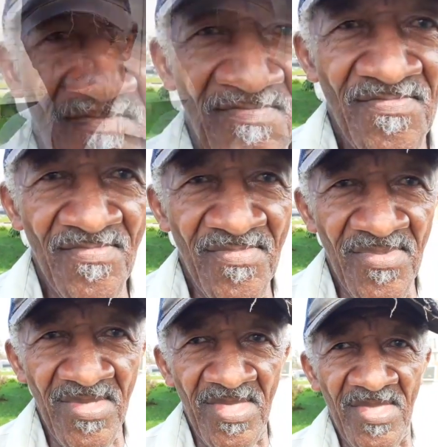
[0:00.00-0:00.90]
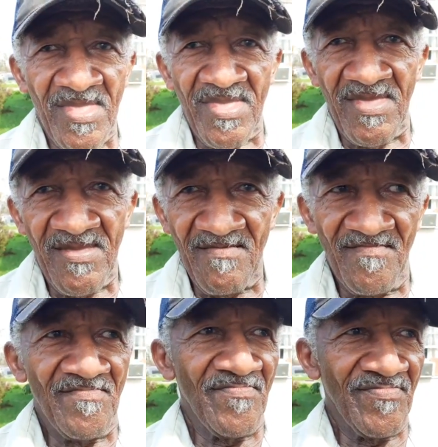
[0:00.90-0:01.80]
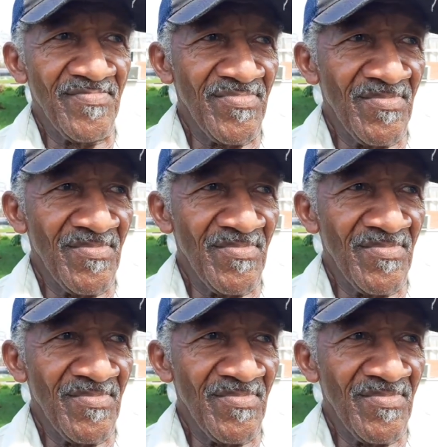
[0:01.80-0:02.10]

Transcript: What did you do before you retired?